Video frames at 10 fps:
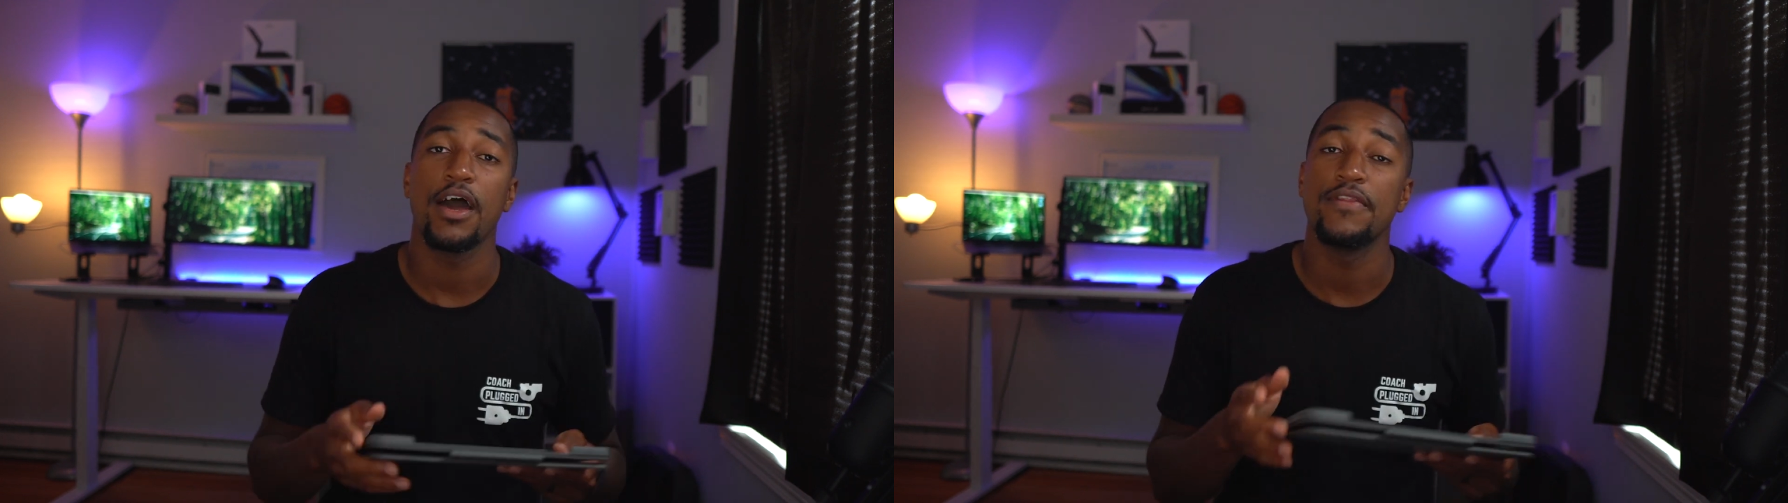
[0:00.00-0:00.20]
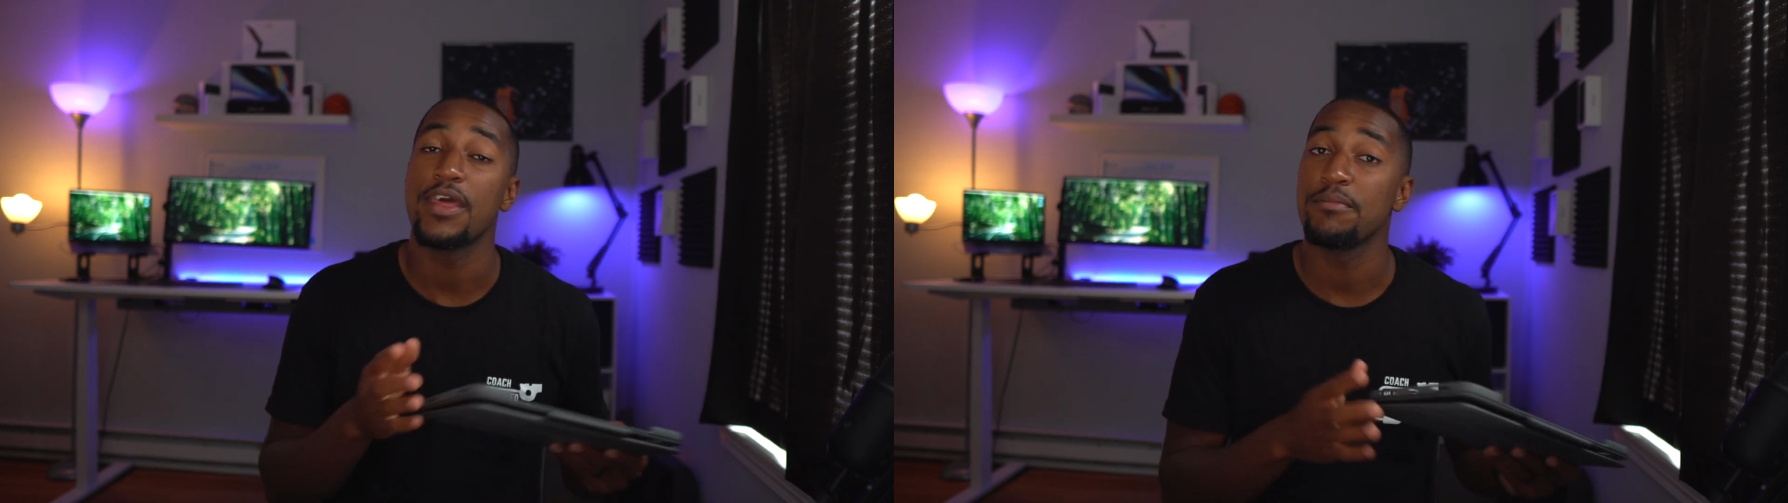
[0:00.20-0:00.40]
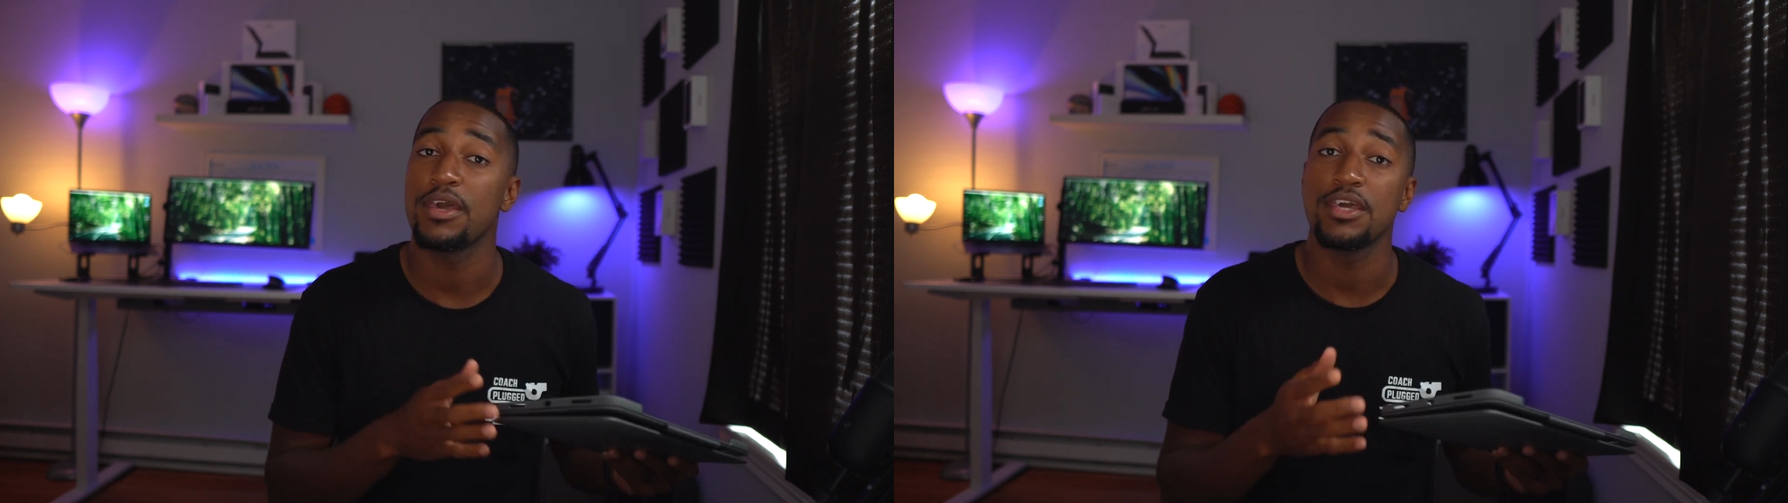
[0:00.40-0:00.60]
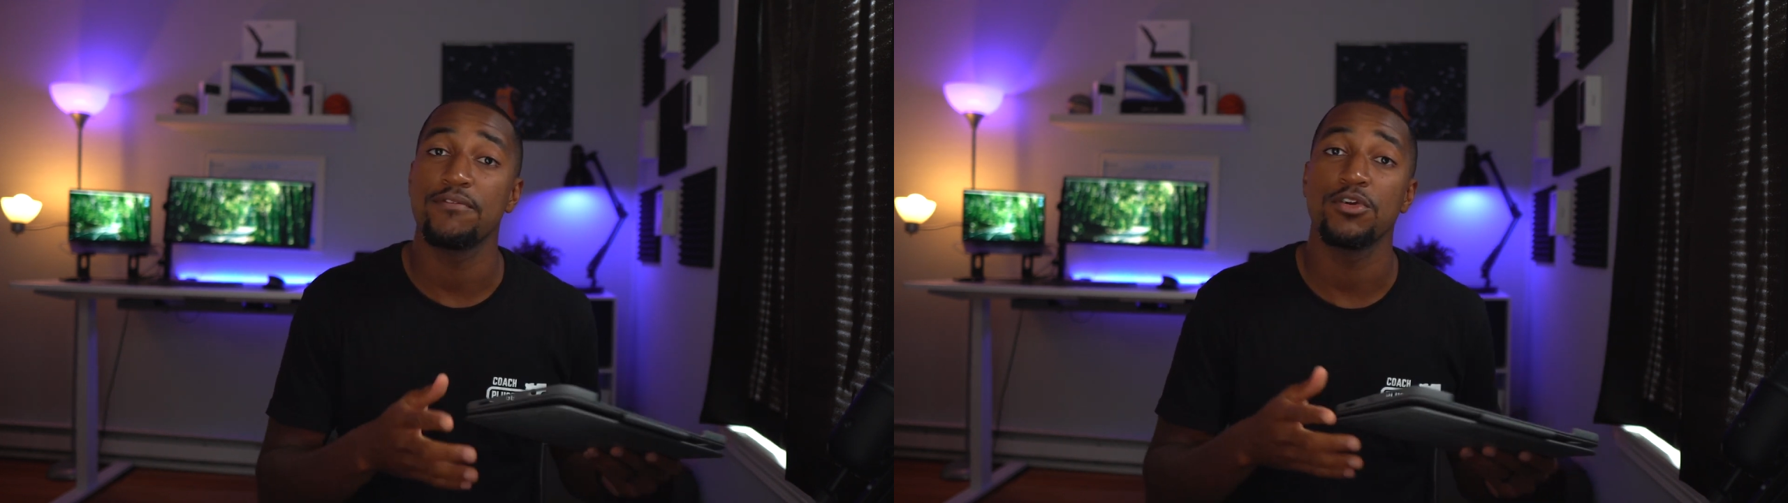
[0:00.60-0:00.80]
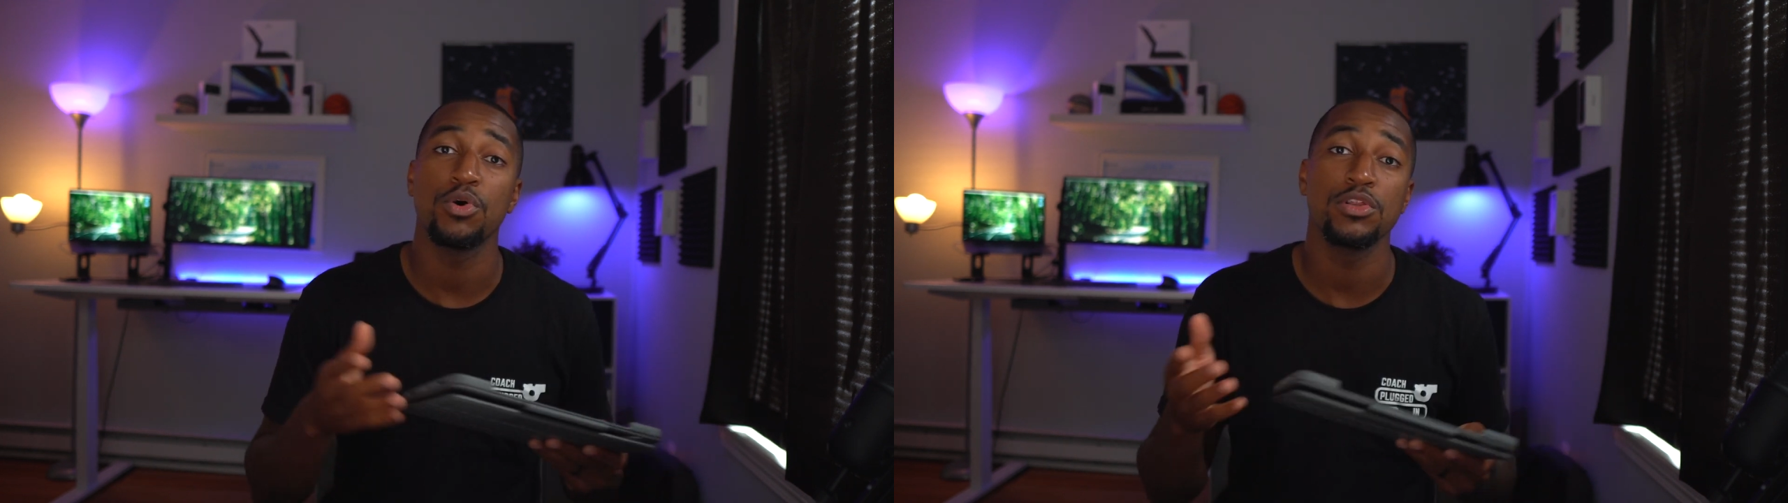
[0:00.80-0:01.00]
and they may give
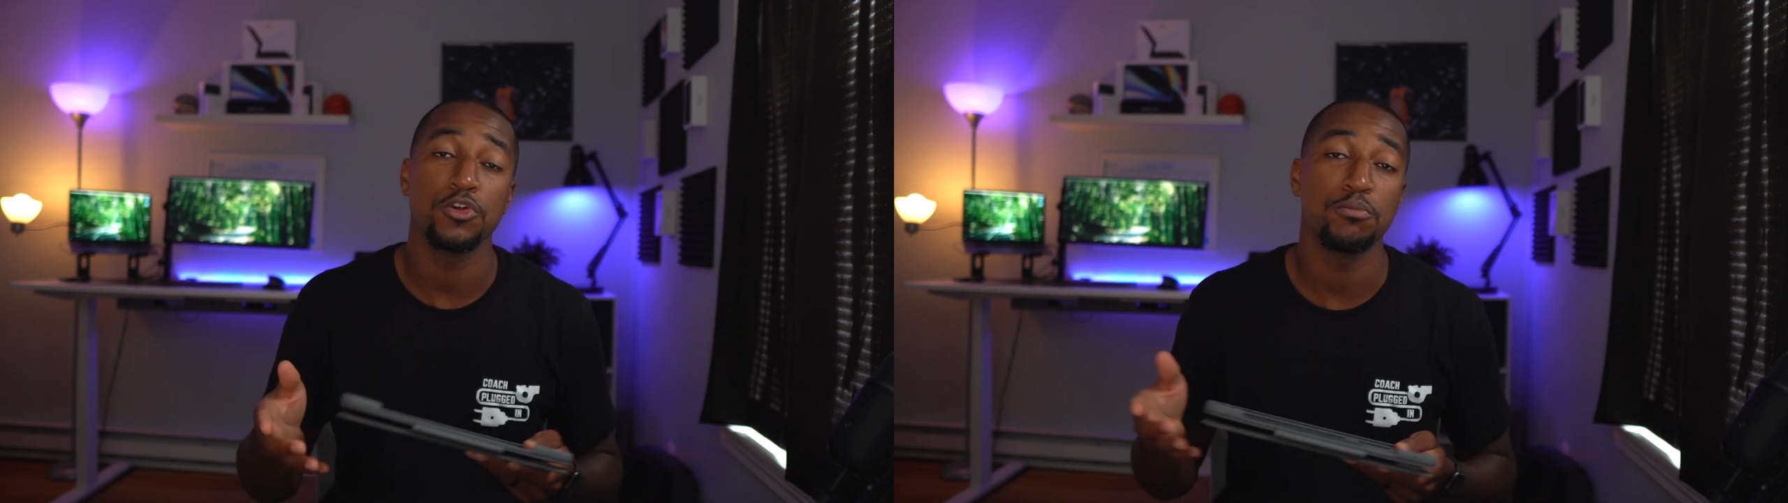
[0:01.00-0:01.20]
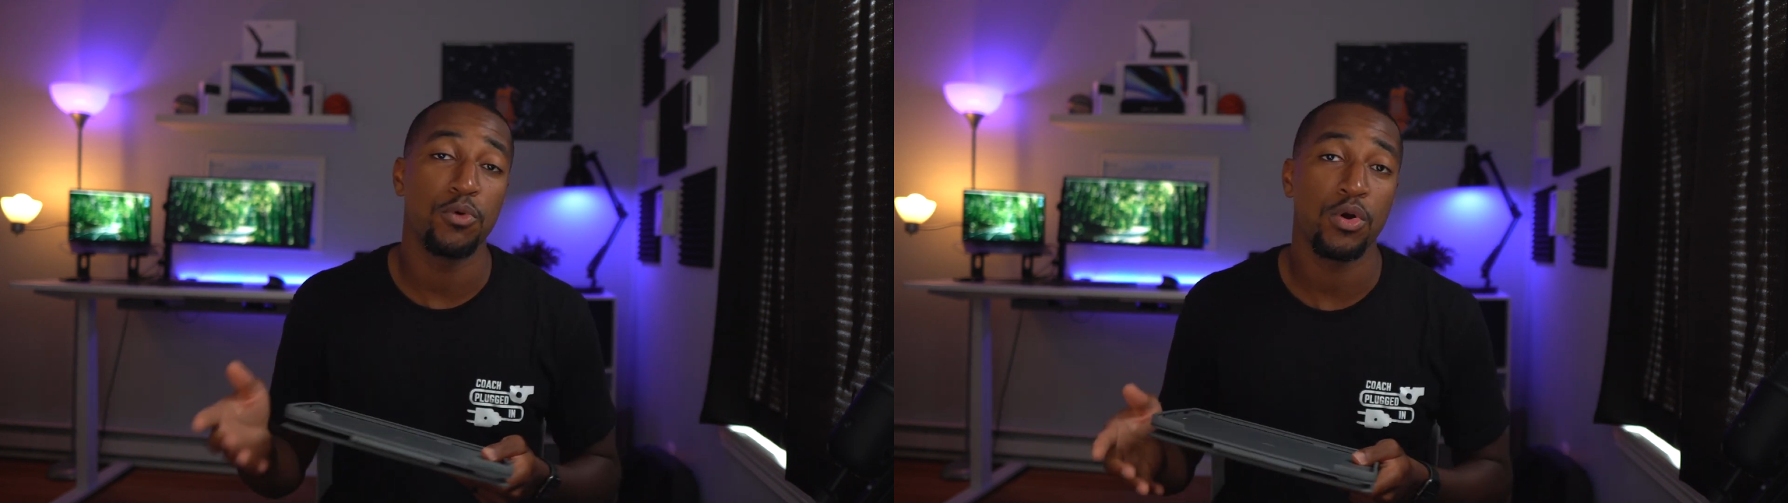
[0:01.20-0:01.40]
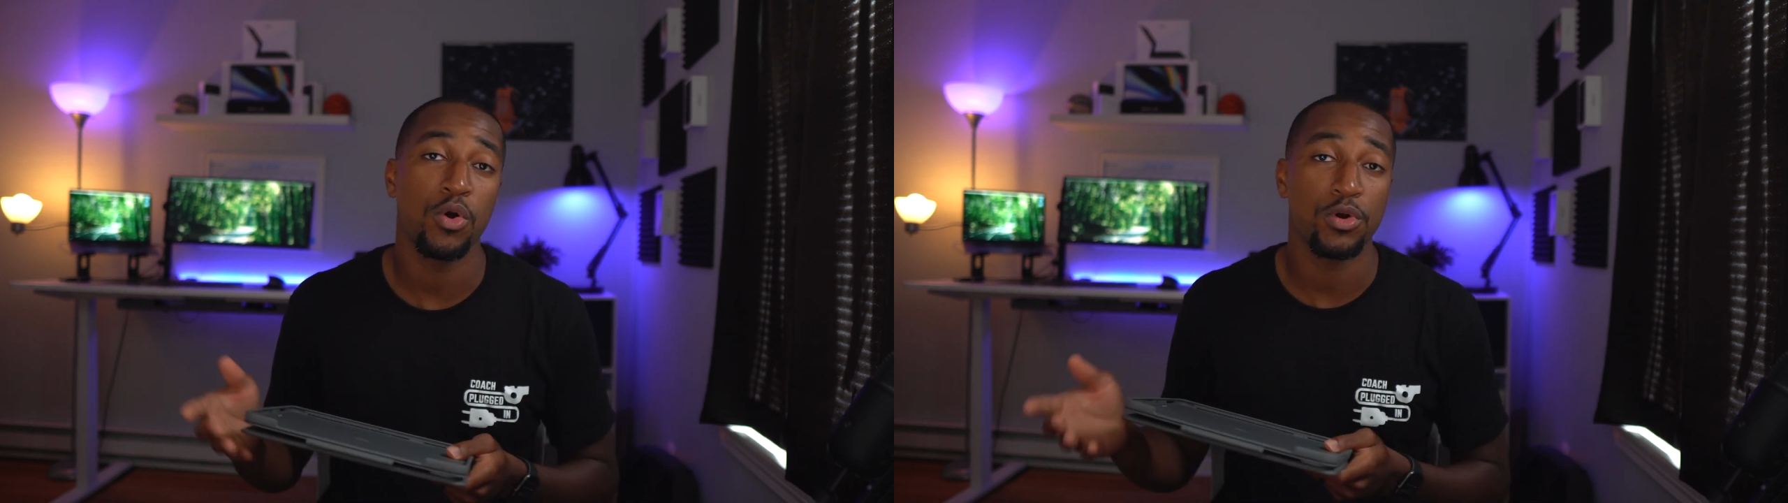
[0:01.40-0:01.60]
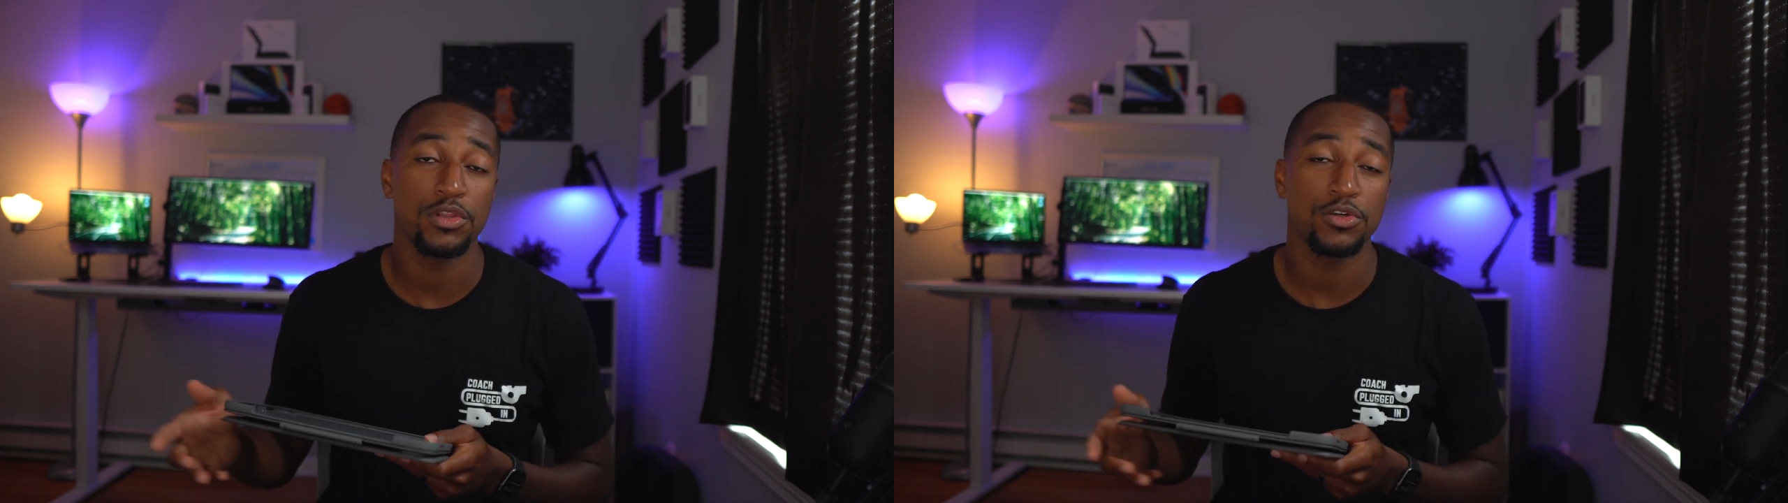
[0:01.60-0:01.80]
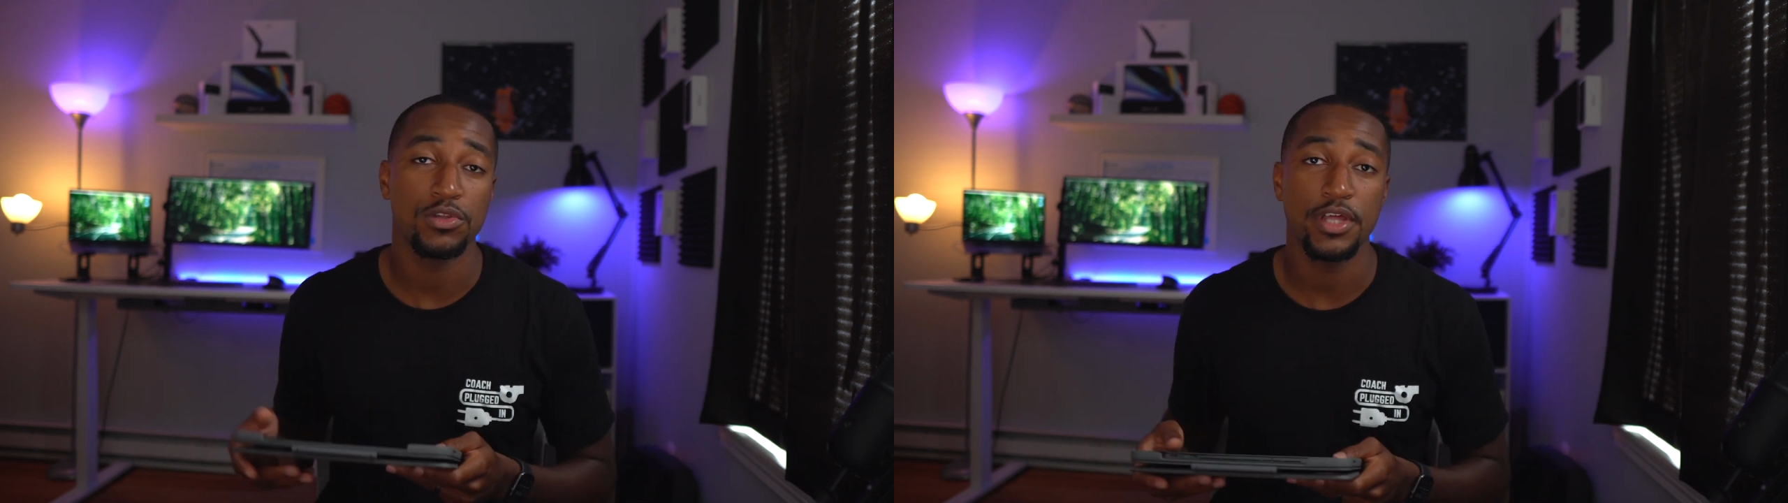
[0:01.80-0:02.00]
you a little more or a
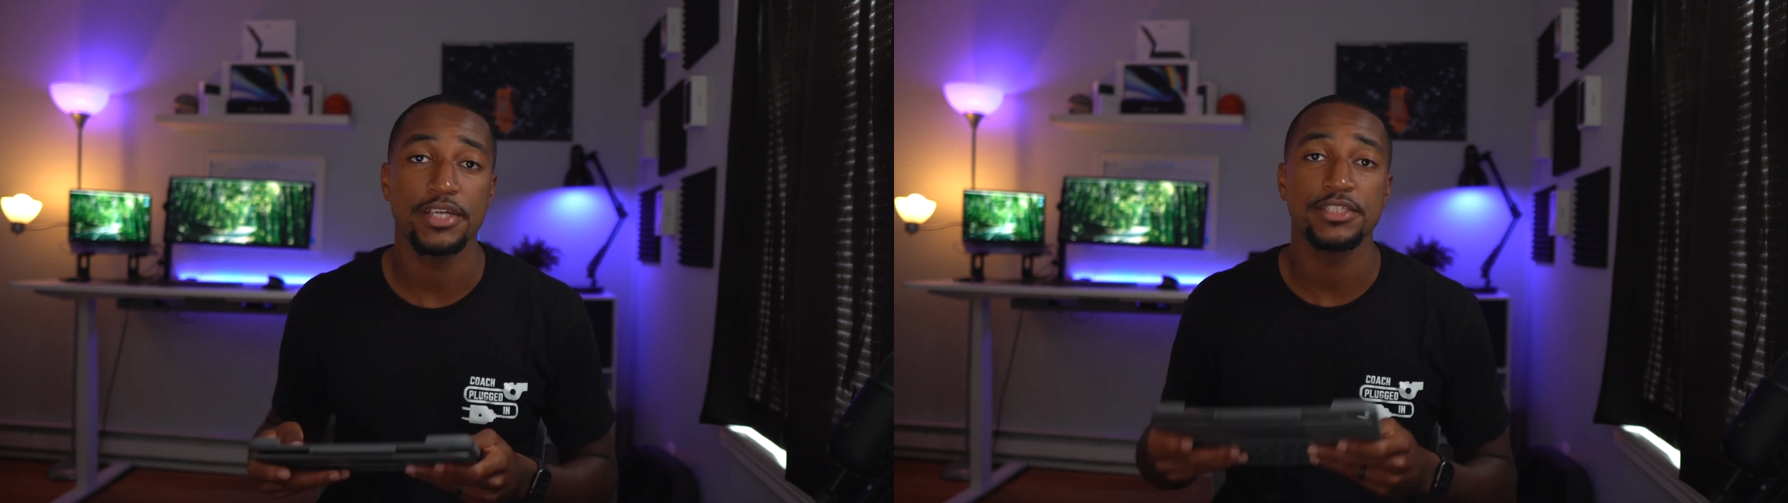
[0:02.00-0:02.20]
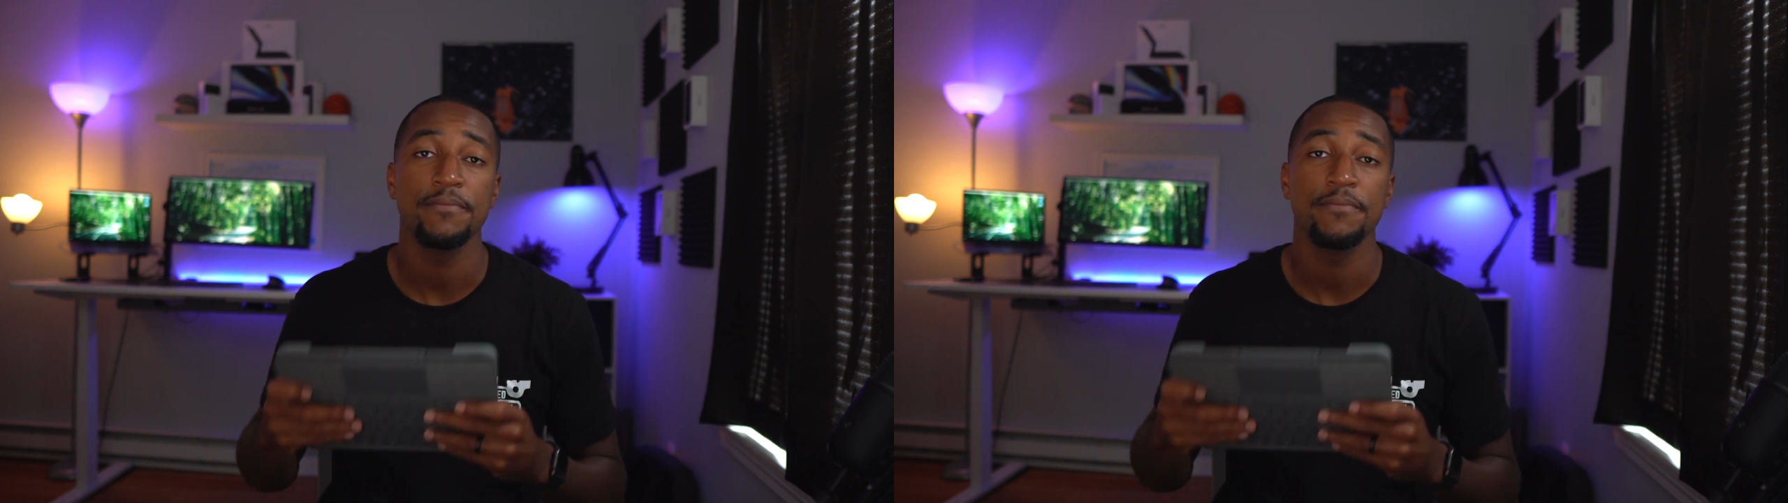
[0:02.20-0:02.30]
little less.